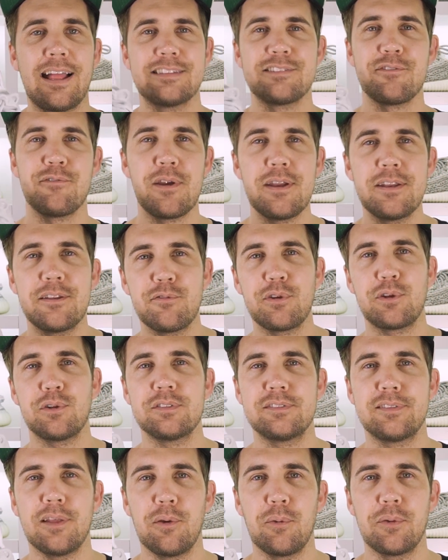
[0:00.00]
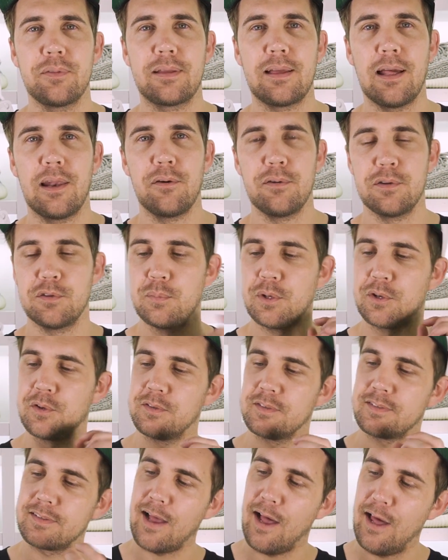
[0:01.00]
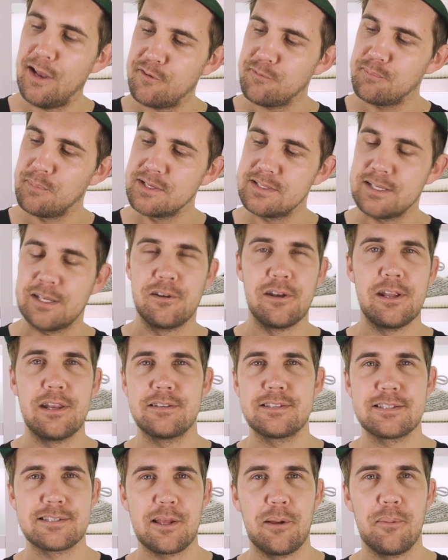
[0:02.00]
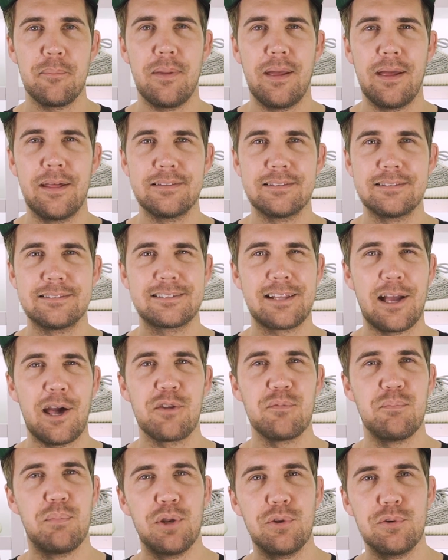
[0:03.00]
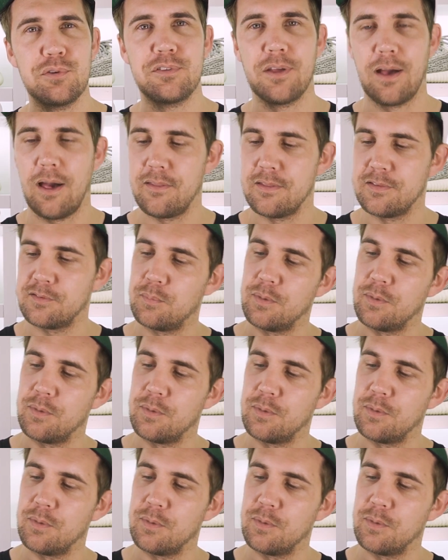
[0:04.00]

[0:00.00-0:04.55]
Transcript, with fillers: it's very difficult to tell you what the color is because it's kind of minty green to some and kind of blue to others,